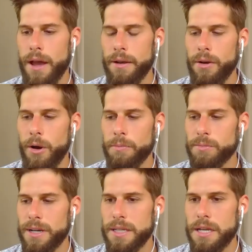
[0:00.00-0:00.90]
and
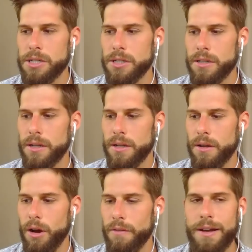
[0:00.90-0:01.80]
optimization
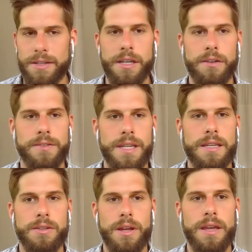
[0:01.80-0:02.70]
of ourselves
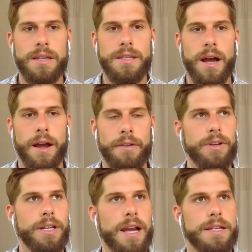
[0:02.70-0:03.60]
is is I've
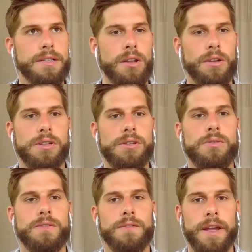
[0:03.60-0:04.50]
realized a lot to do
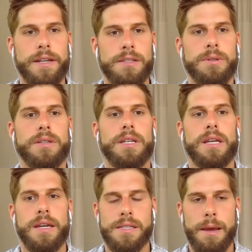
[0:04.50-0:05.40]
with flexibility,
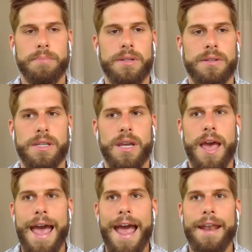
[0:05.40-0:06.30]
acceptance,
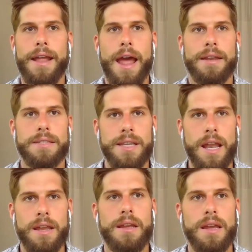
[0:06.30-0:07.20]
and and mm.
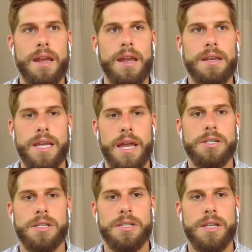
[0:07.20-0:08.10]
setting
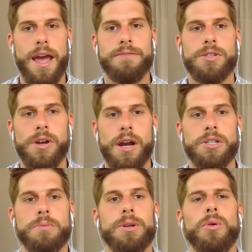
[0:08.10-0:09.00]
intentions to have
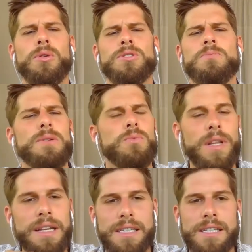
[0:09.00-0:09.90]
structure, but also be
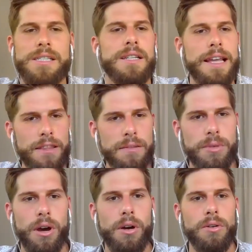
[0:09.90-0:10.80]
willing to just let them
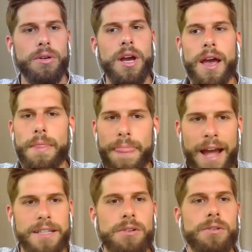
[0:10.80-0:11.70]
go.
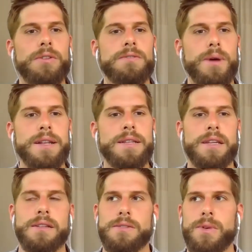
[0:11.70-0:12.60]
That's a growth
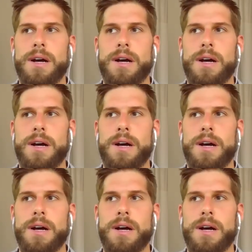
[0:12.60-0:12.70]
mindset as